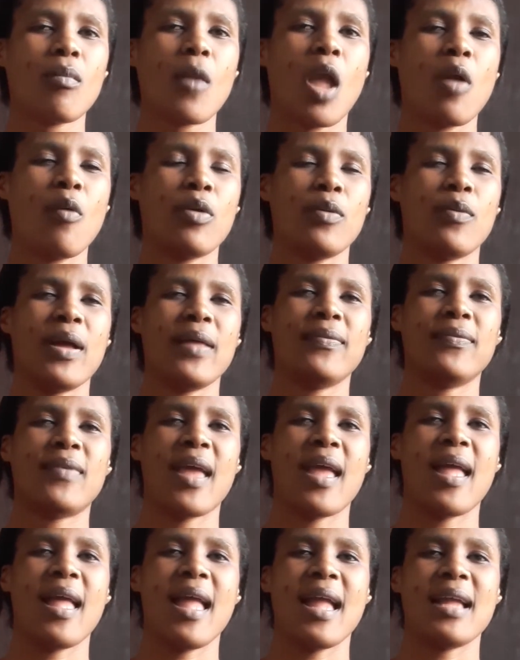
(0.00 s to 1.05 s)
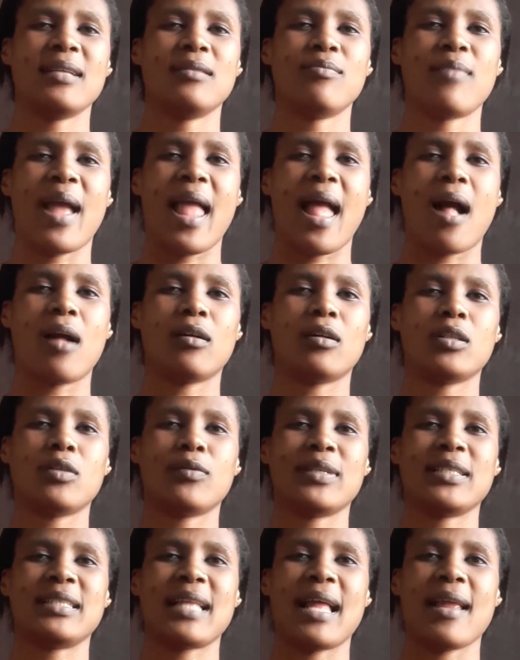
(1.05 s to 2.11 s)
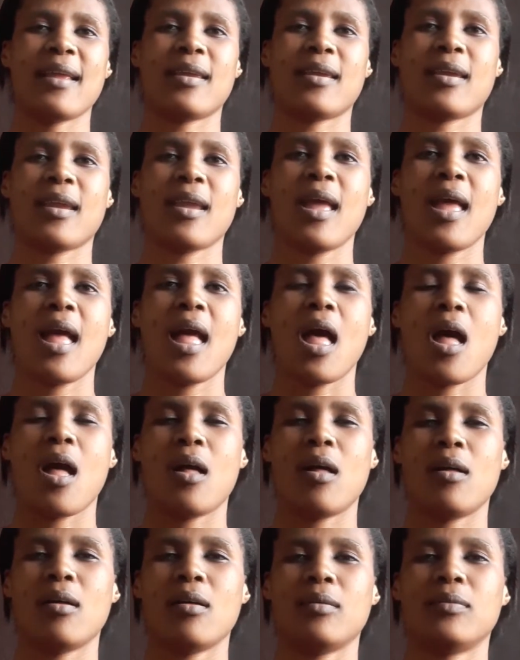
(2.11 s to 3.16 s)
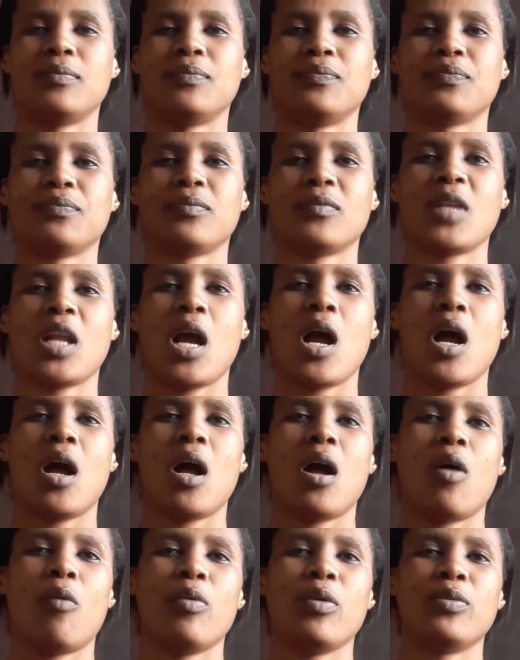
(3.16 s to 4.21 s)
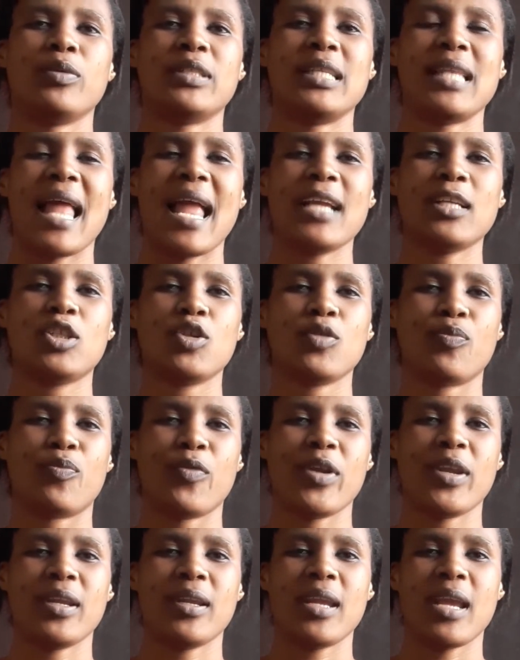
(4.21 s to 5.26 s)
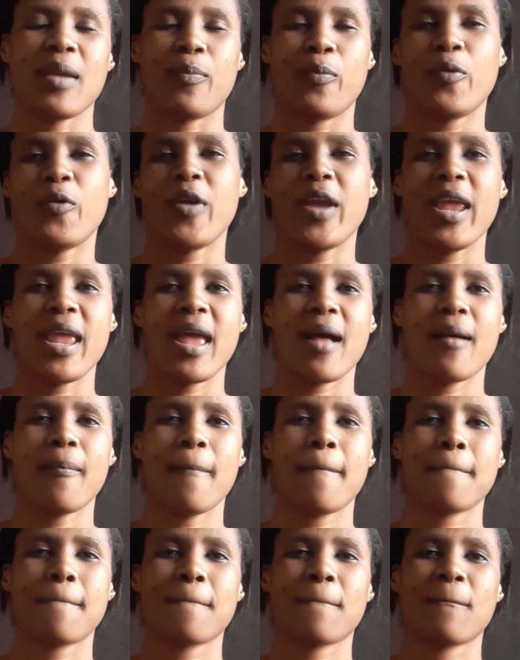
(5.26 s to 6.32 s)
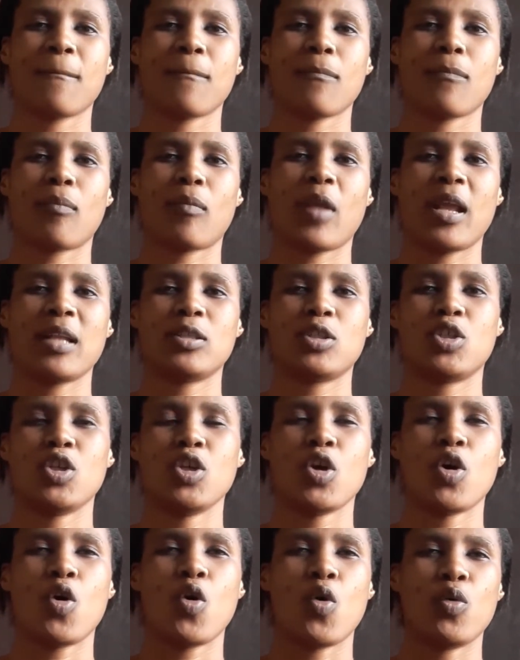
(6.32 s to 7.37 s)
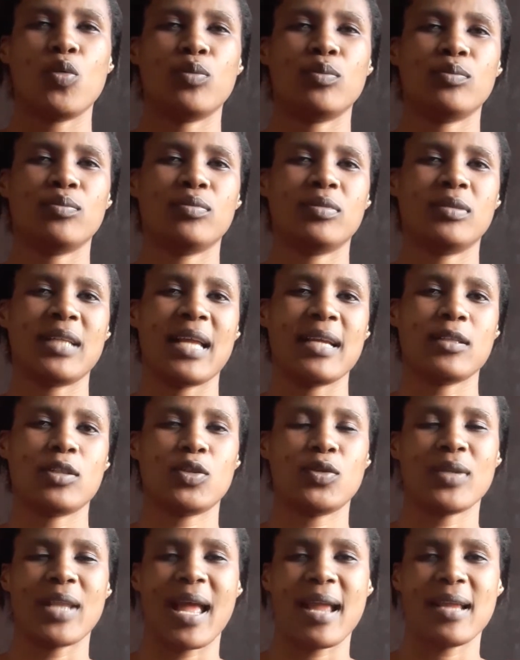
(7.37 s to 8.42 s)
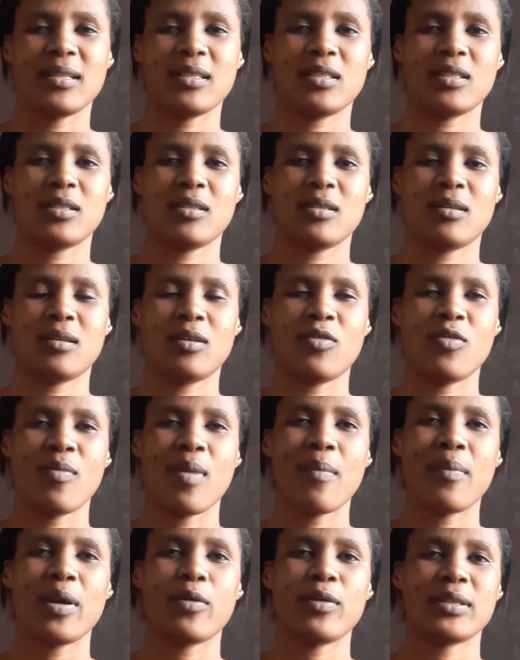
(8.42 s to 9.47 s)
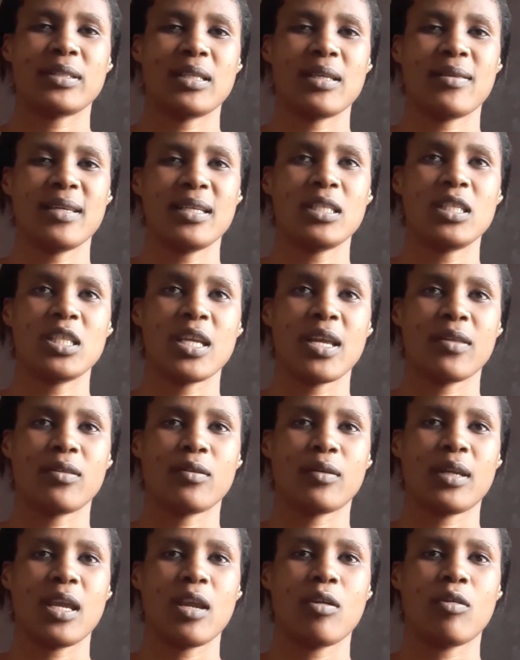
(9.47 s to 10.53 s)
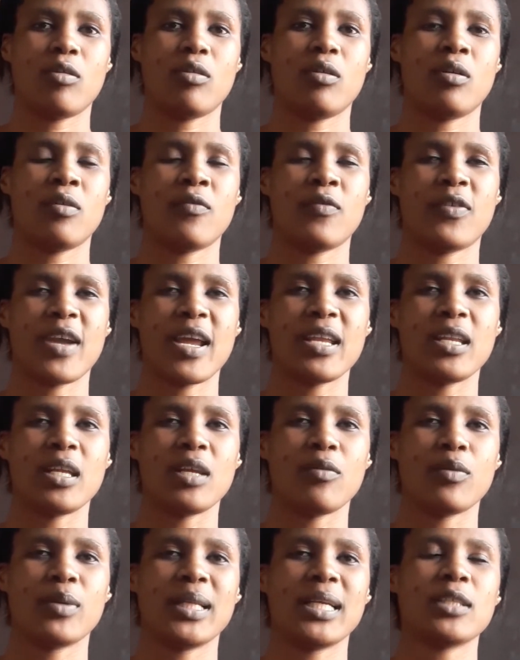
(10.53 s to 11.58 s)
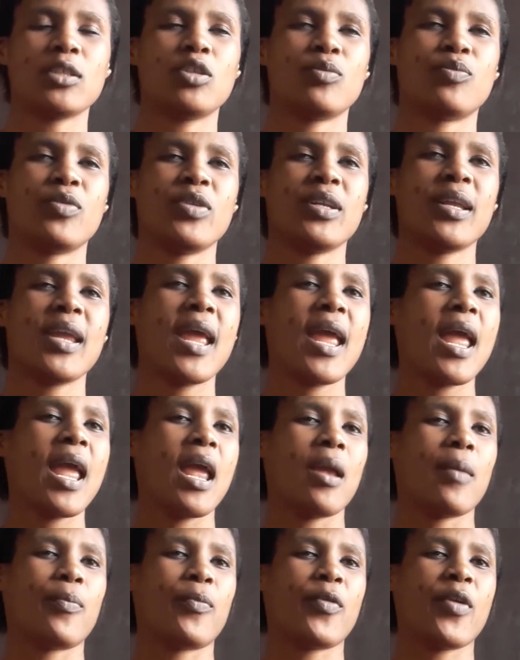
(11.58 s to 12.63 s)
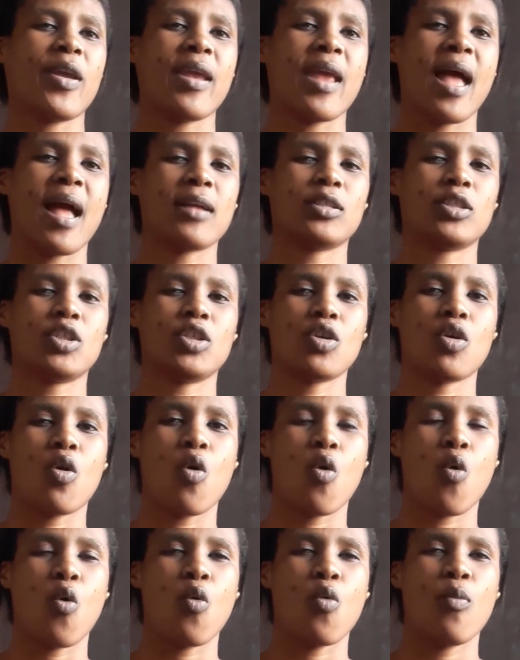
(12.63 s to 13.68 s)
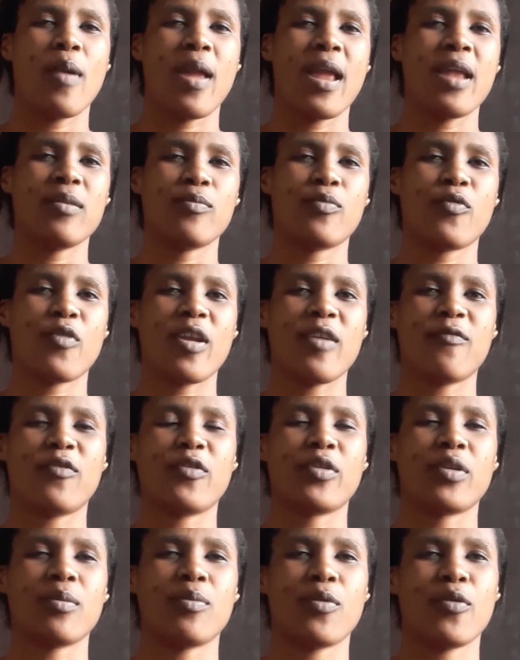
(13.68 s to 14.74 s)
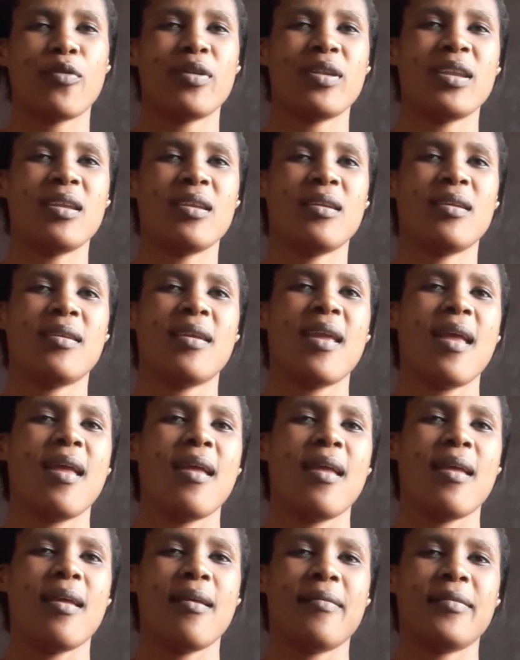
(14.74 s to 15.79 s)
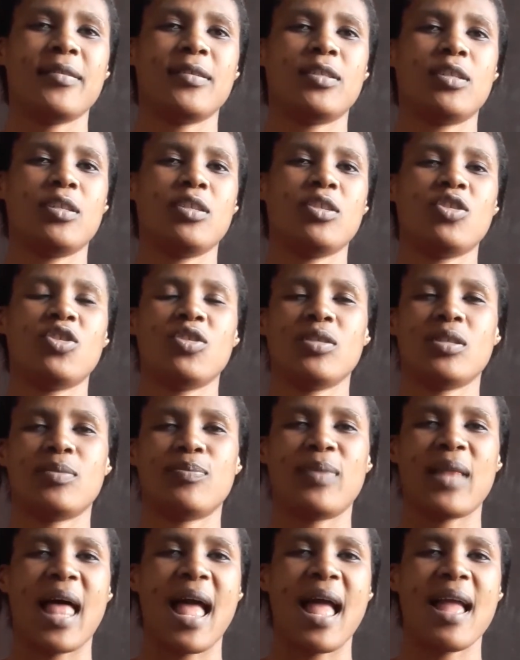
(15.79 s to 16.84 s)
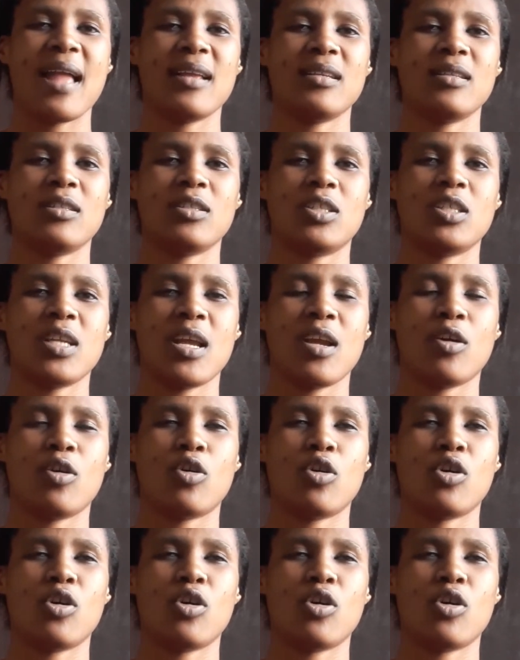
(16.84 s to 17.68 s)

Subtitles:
we went there and my uncle was like, we would like to bring a prayer to your home like tonight. Remember, it was the 30th, okay? On Friday, we would like to bring a prayer to your home and pray for Riboni. And since she's blind, will